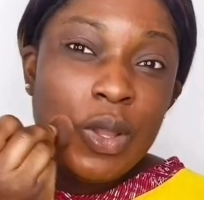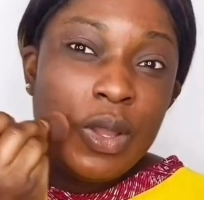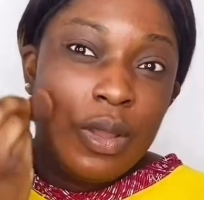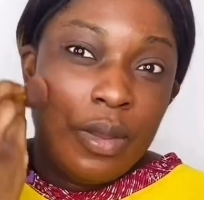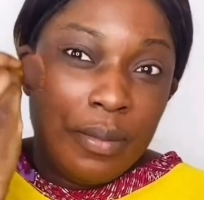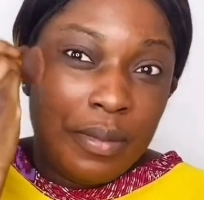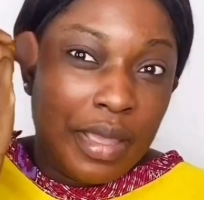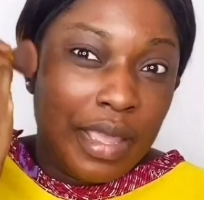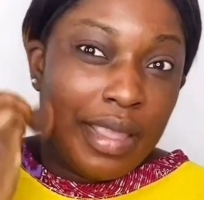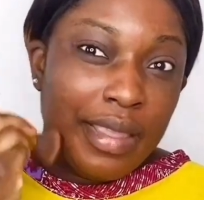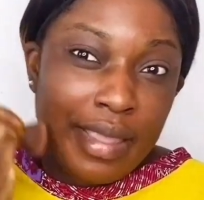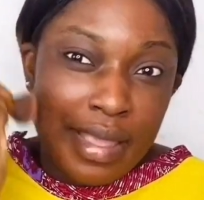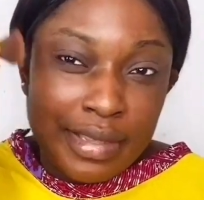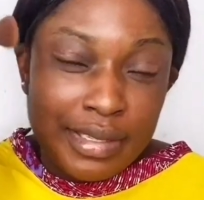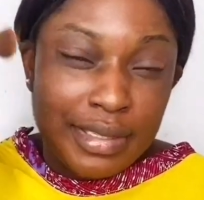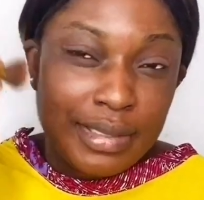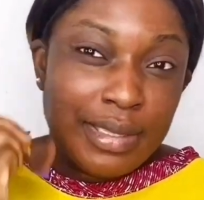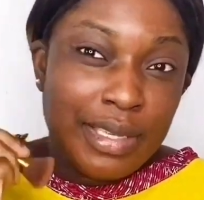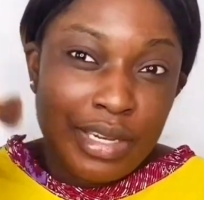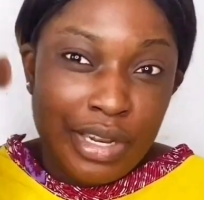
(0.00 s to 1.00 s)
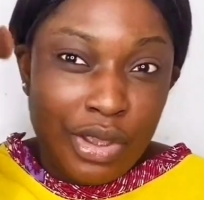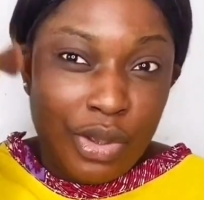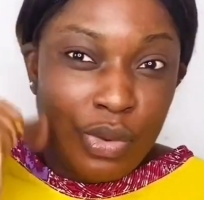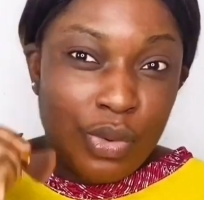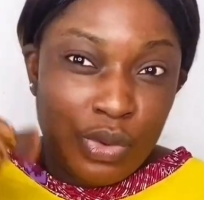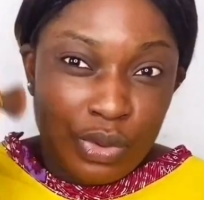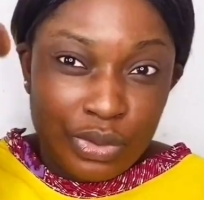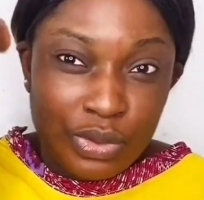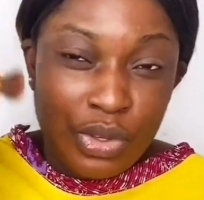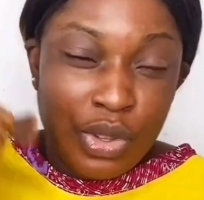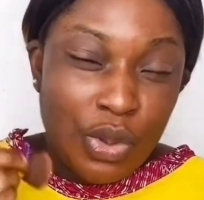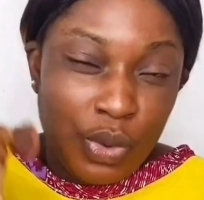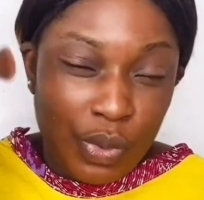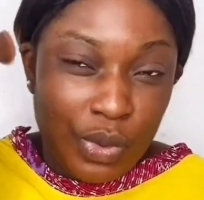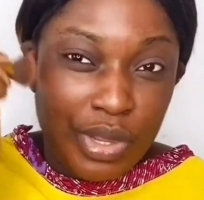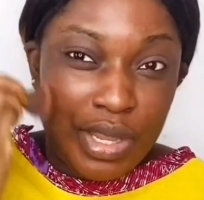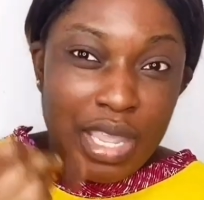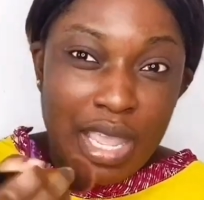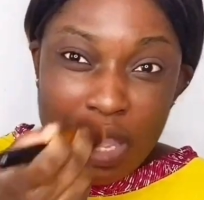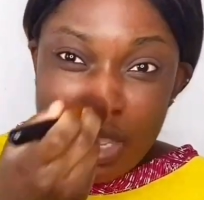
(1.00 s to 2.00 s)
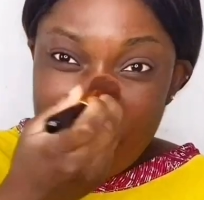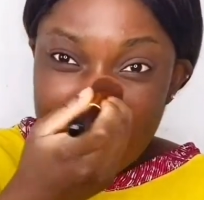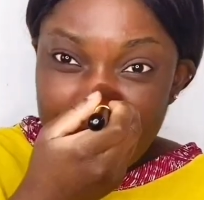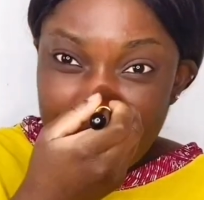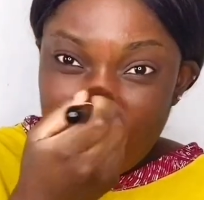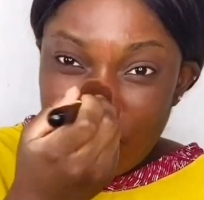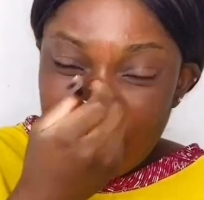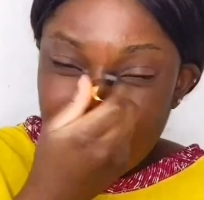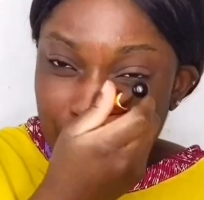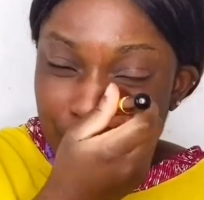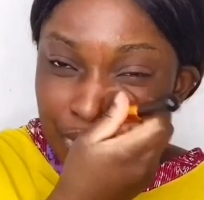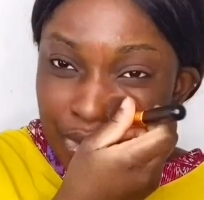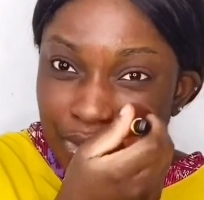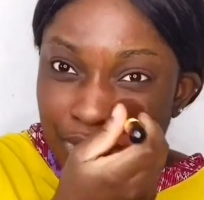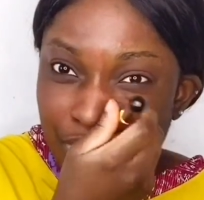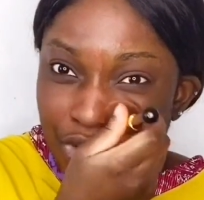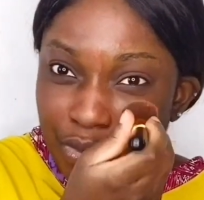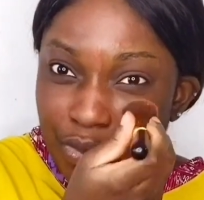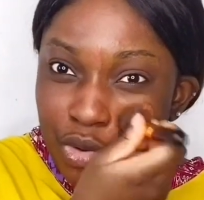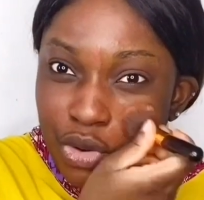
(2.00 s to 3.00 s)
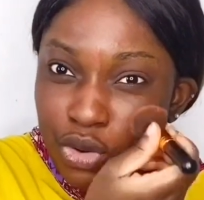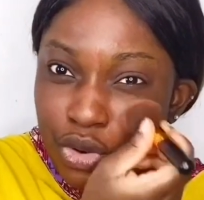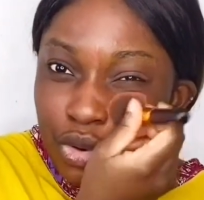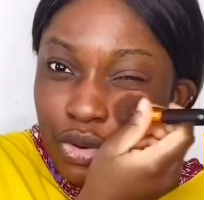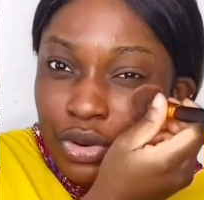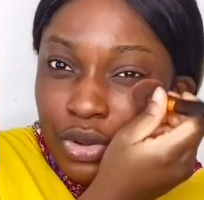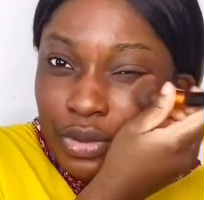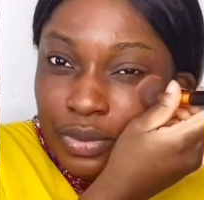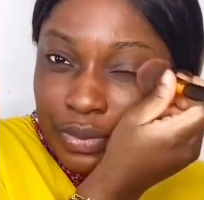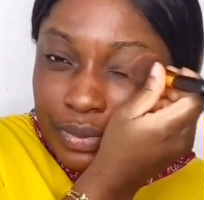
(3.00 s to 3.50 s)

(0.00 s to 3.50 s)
Man, yet to say the horse. Oh yeah, you know. Which you go, no.